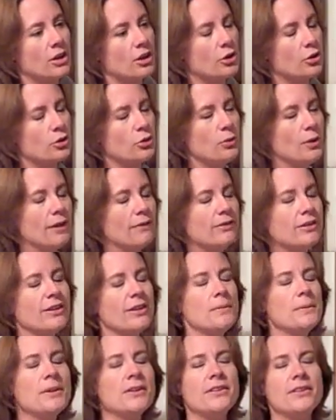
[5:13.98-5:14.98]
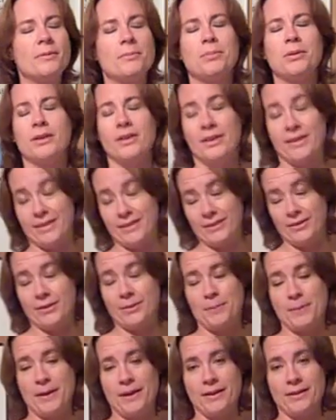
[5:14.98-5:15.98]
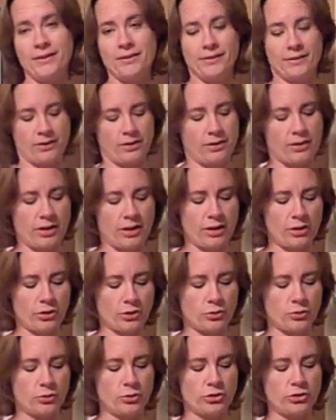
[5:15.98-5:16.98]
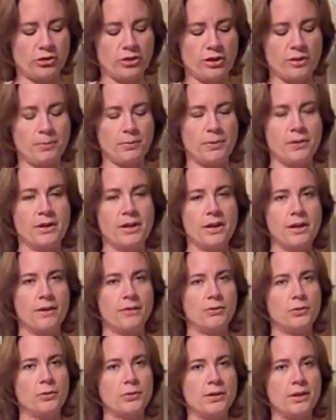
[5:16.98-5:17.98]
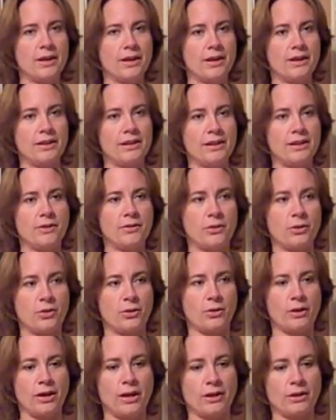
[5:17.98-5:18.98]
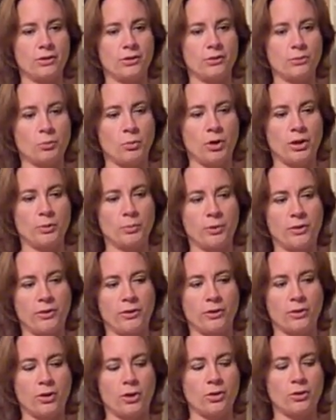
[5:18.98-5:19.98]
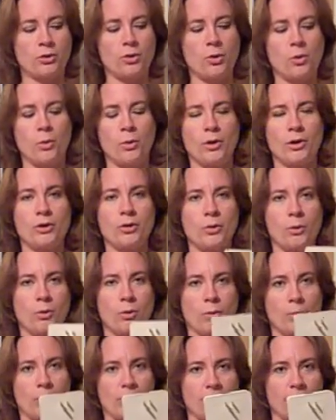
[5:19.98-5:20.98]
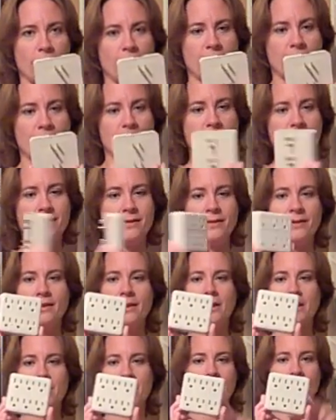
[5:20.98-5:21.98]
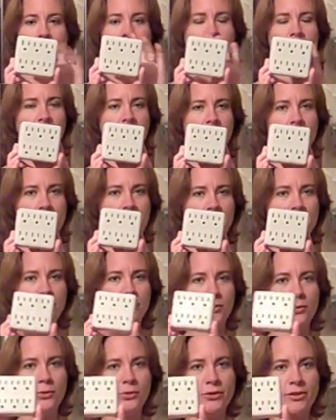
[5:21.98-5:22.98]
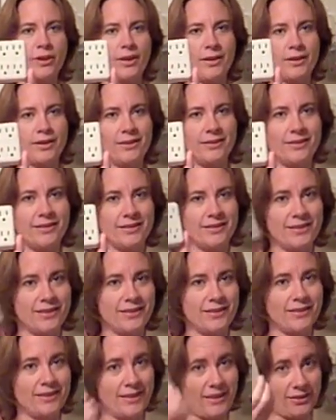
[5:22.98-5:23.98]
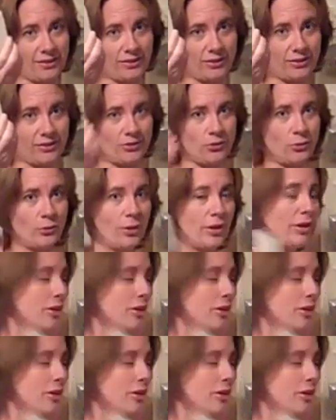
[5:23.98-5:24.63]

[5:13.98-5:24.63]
You have limited plug-in space on a cruise ship. If you get either one with a long cord or one of these, this can make 2 sockets into 6 really